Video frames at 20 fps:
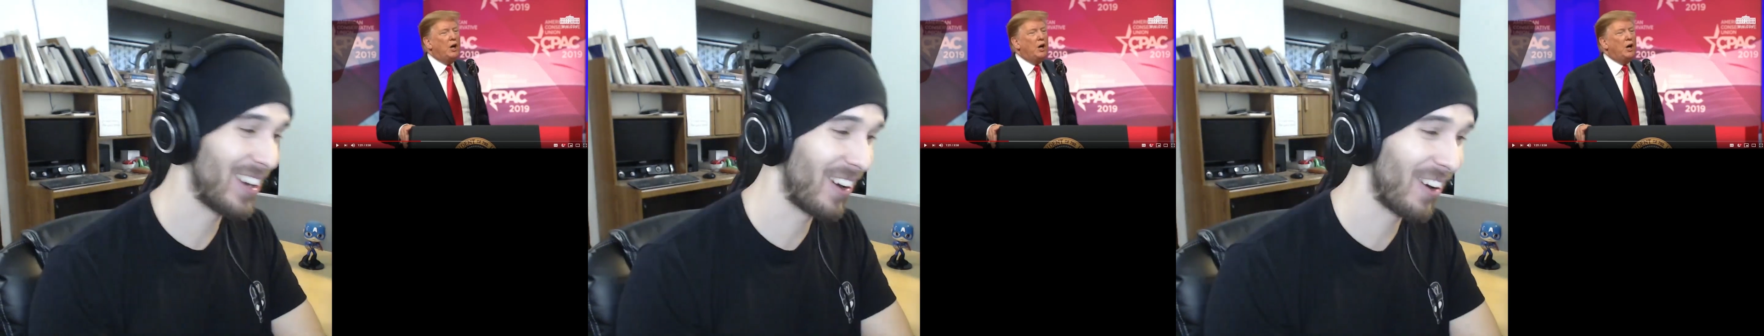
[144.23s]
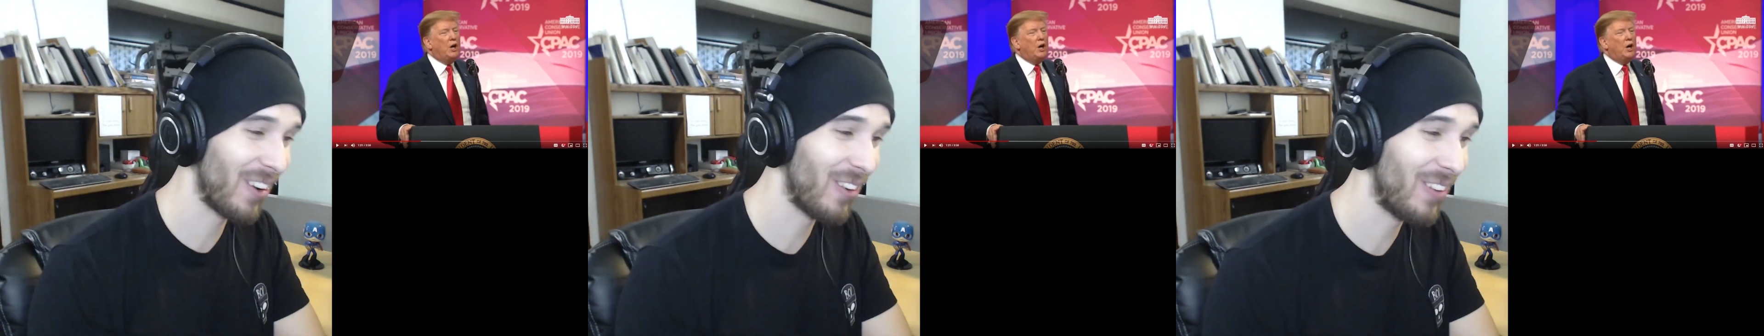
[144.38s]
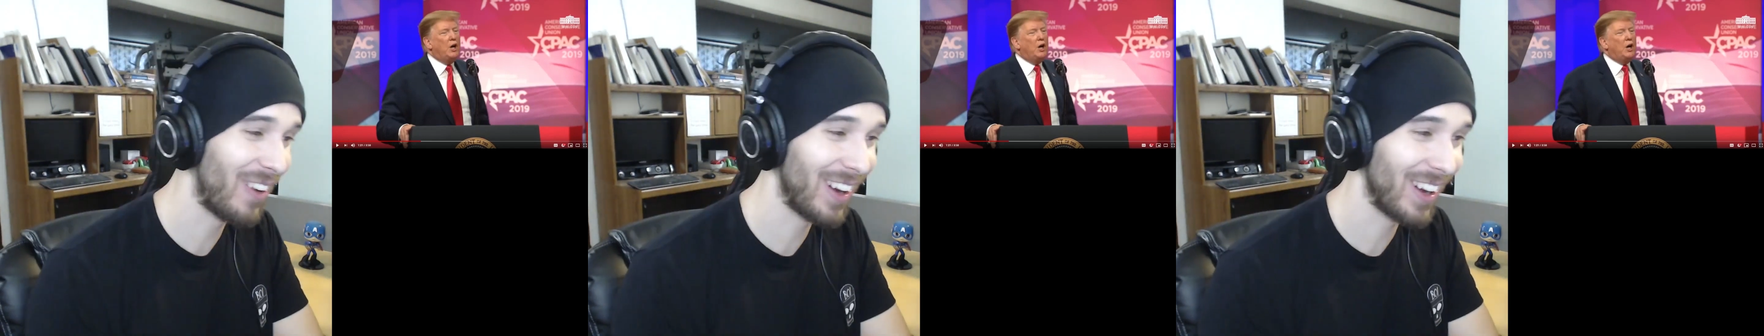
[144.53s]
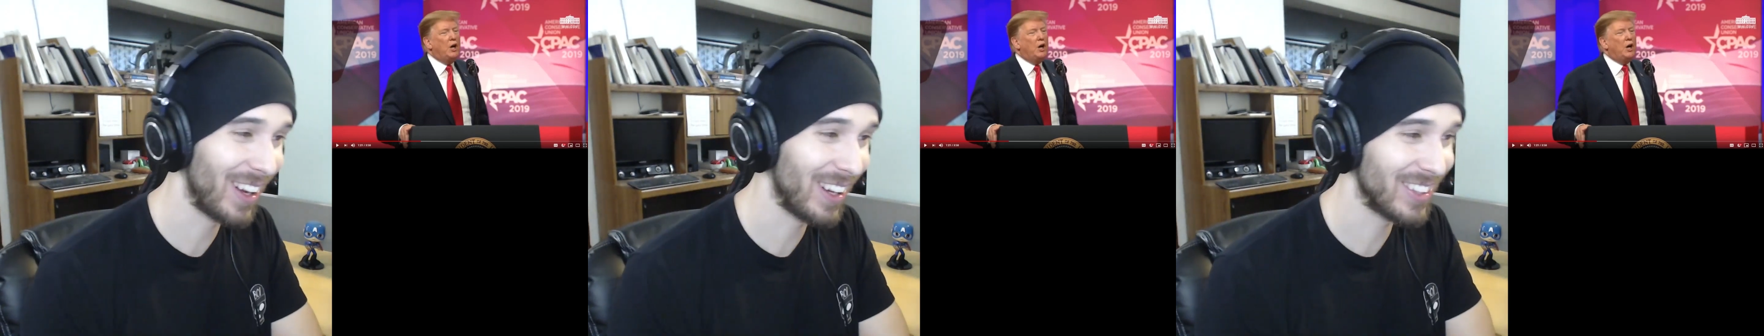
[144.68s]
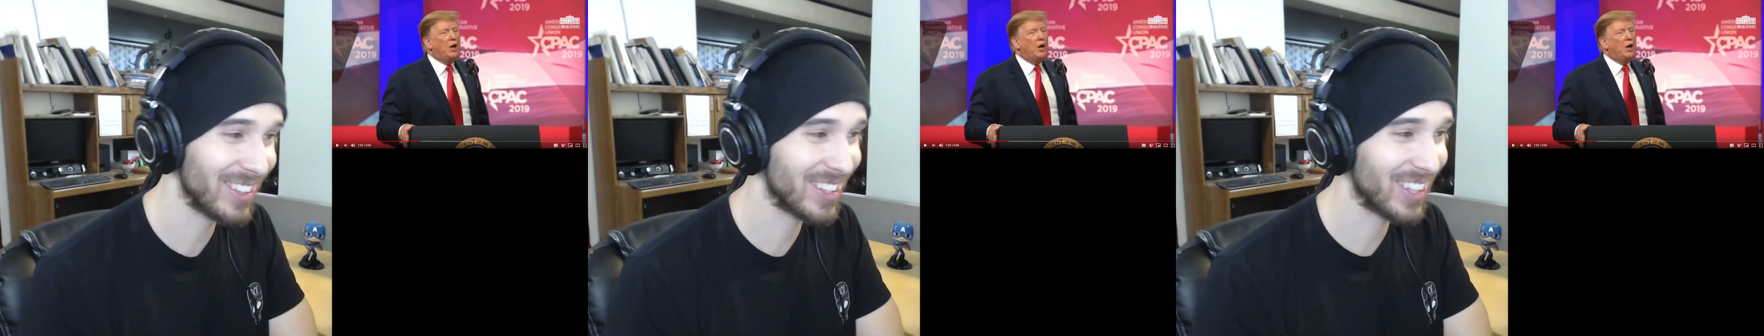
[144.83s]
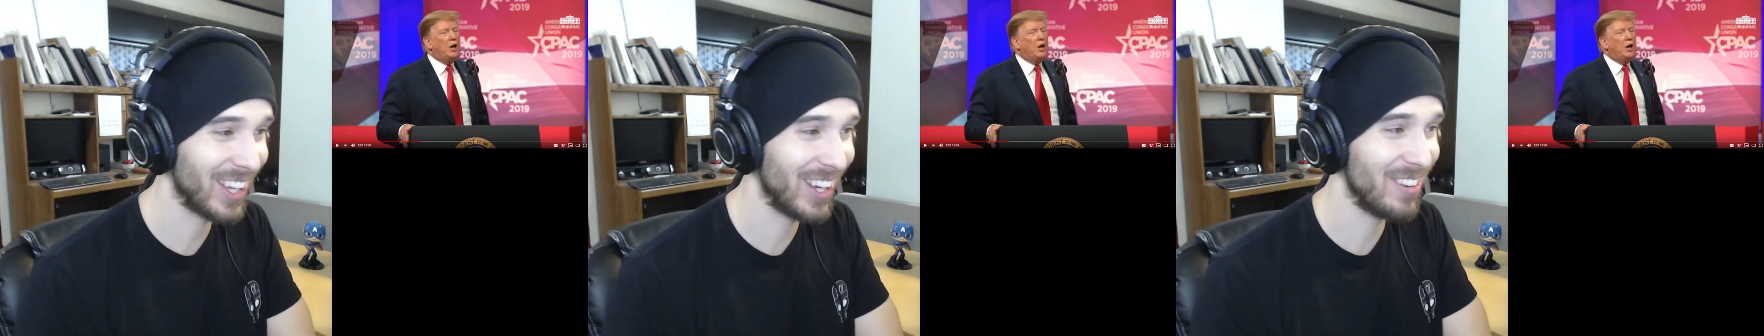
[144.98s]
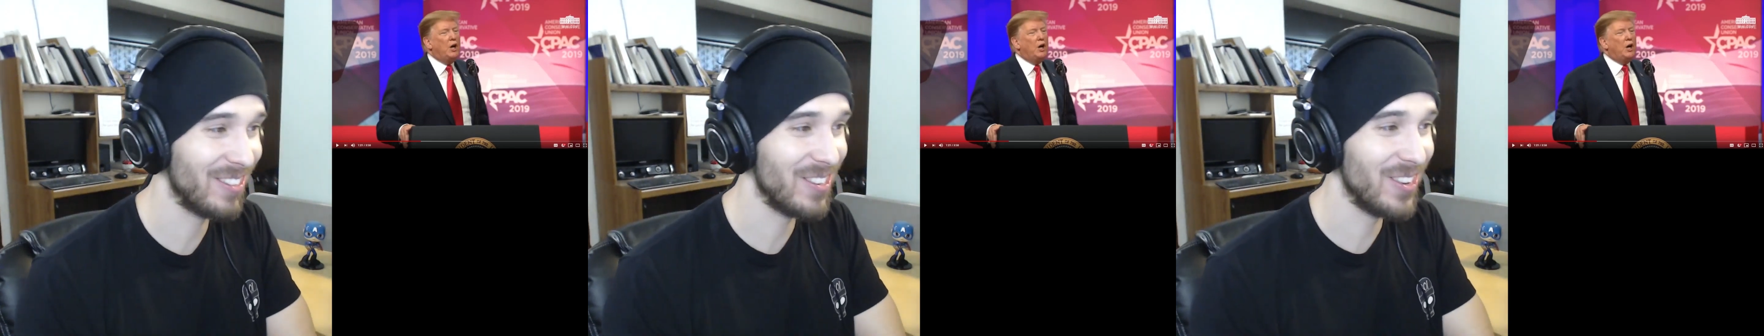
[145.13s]
I don't know why. I
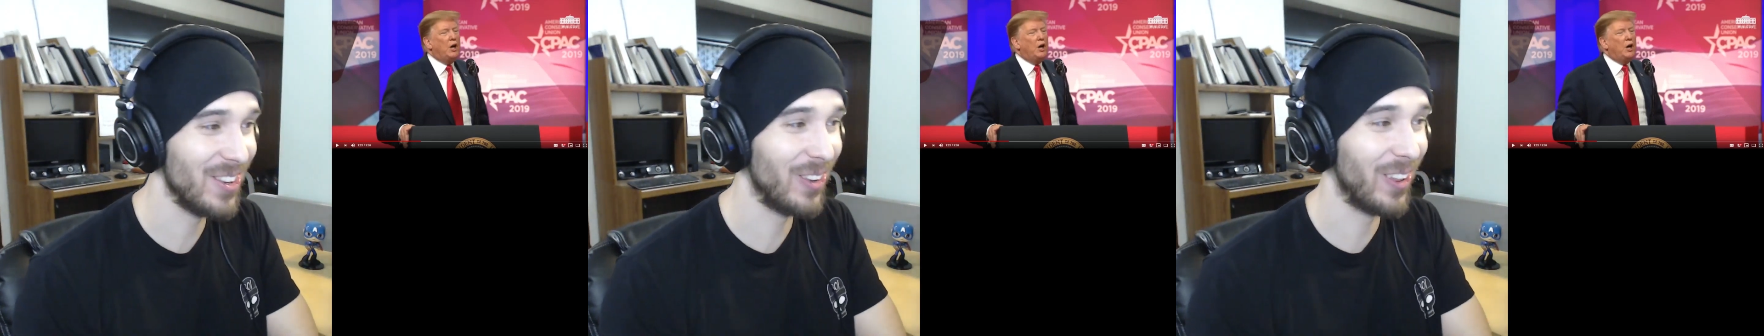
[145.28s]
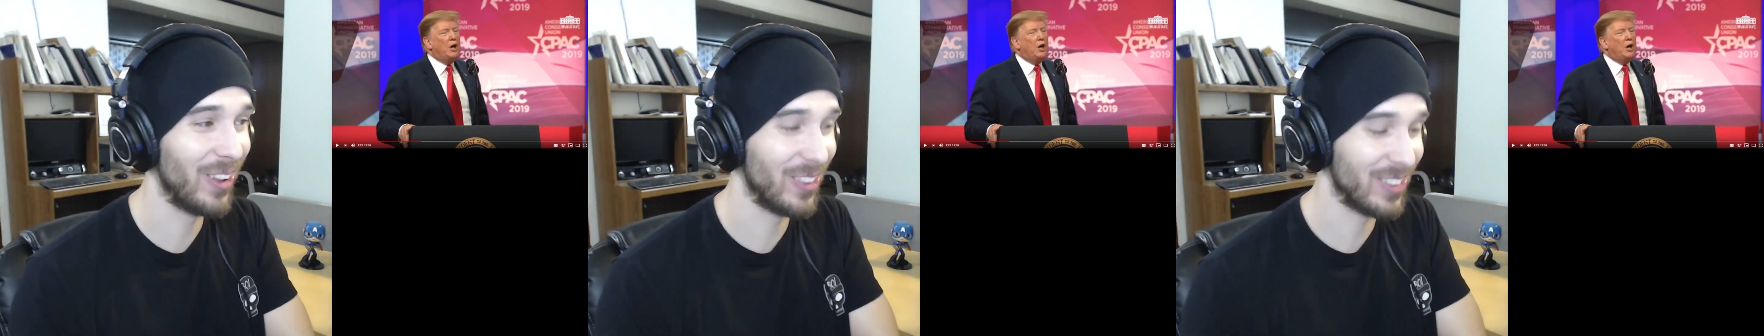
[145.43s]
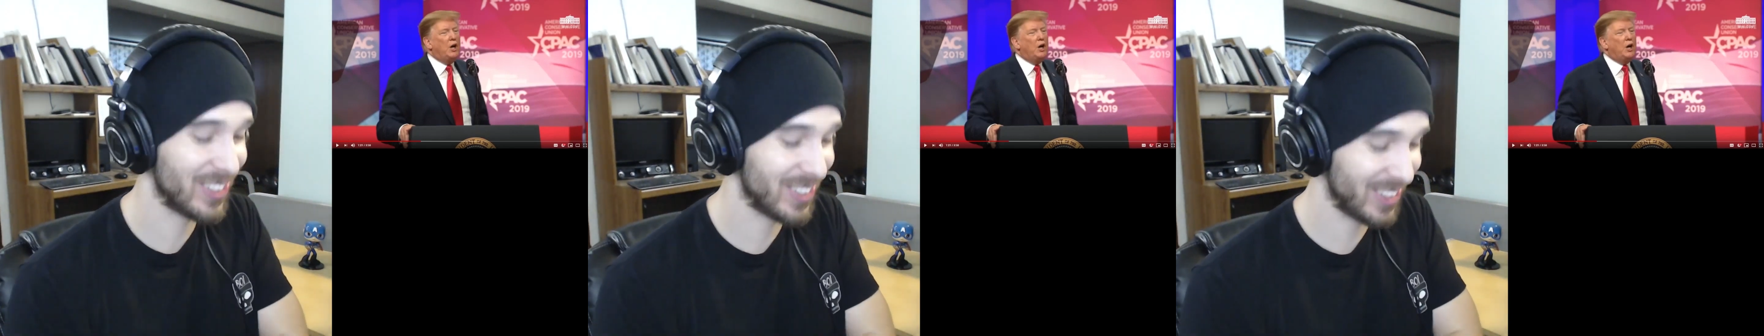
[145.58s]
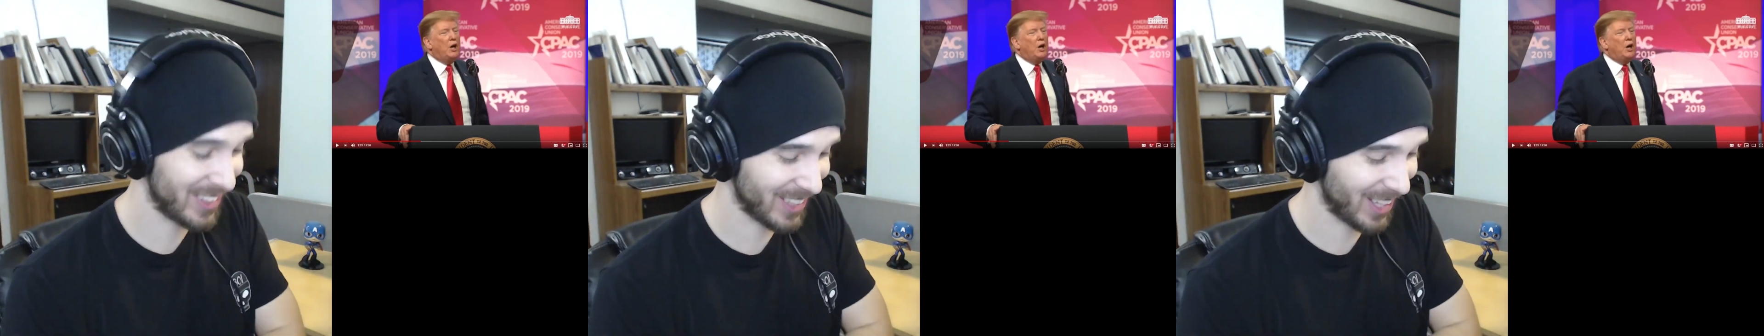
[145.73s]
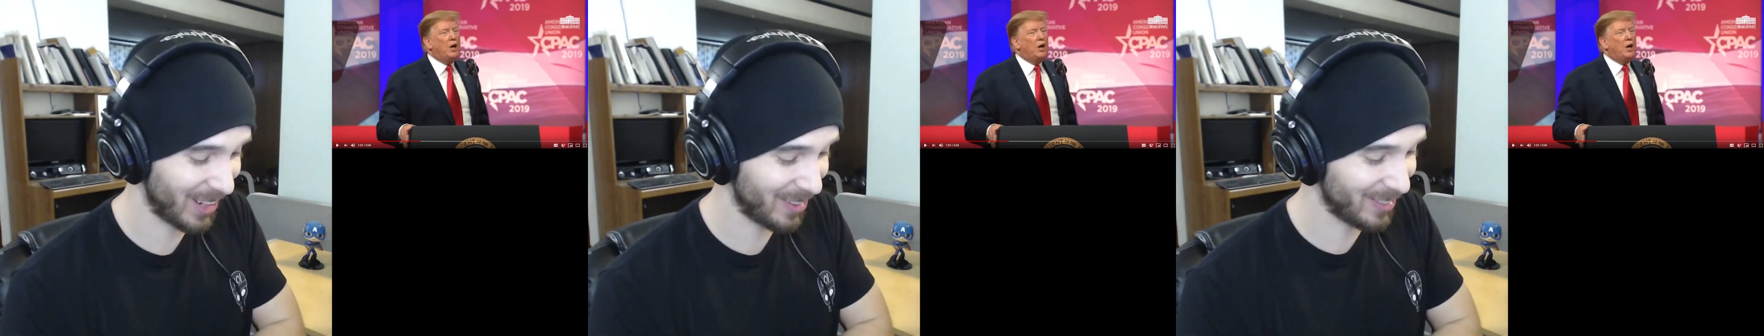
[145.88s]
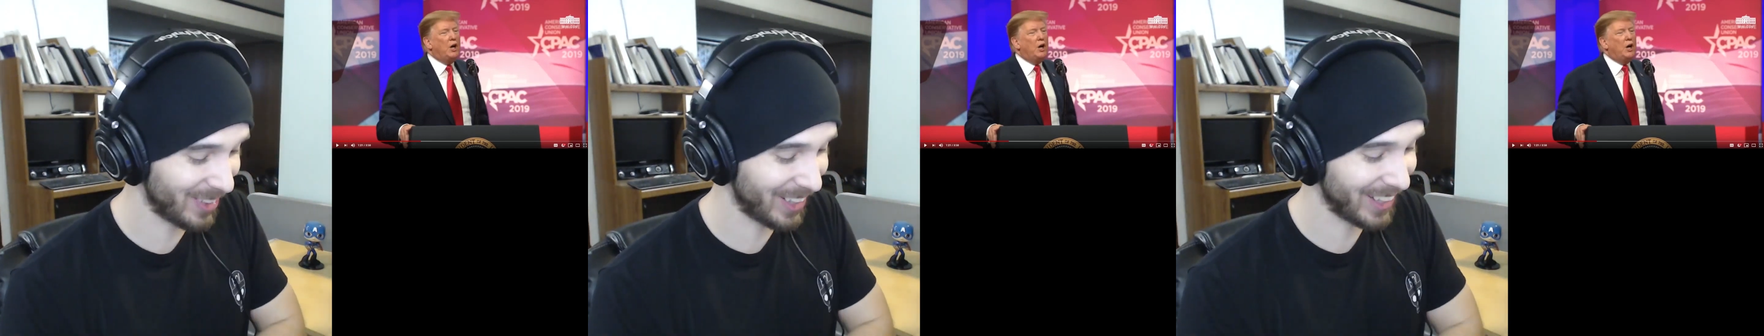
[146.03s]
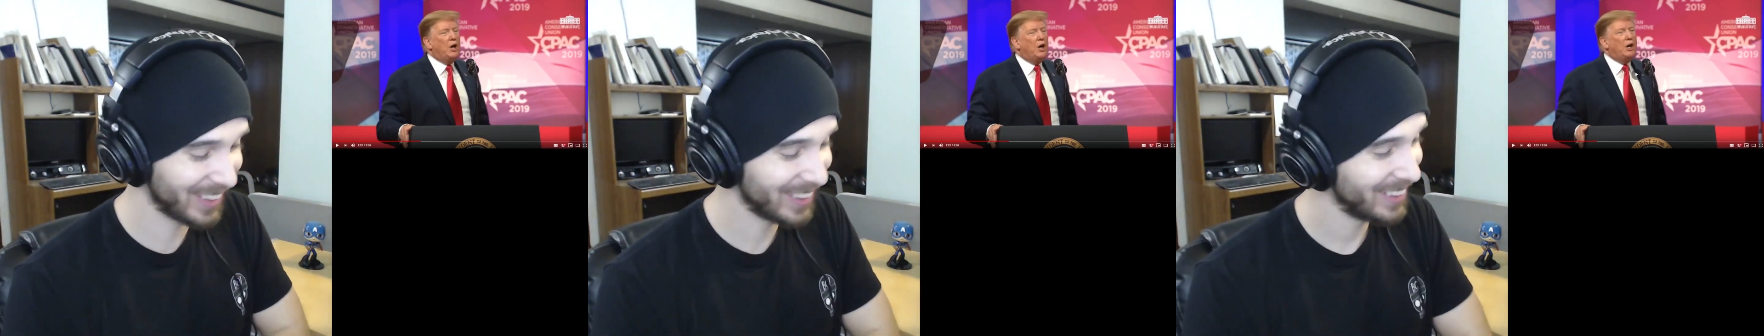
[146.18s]
just kind of knew that was
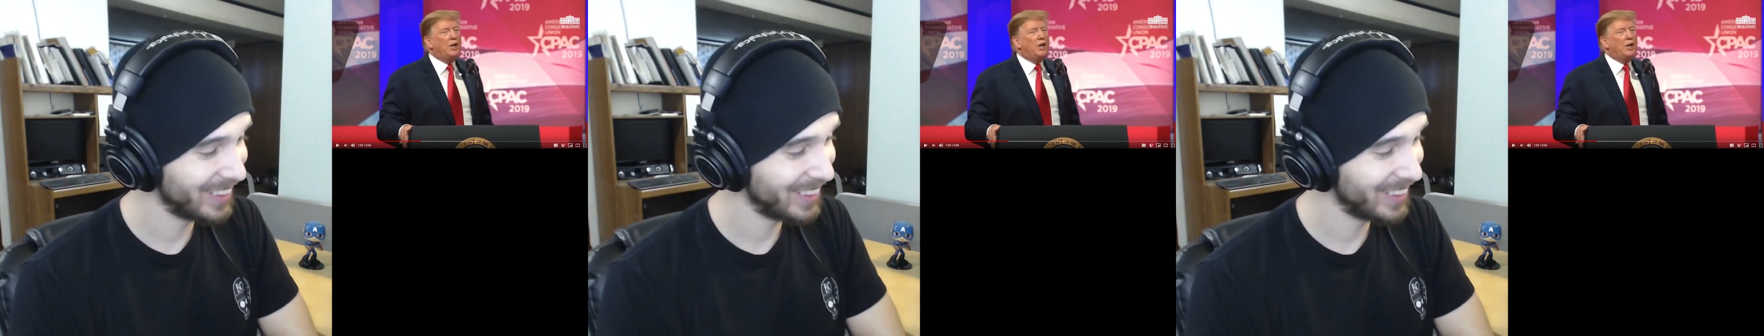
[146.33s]
coming.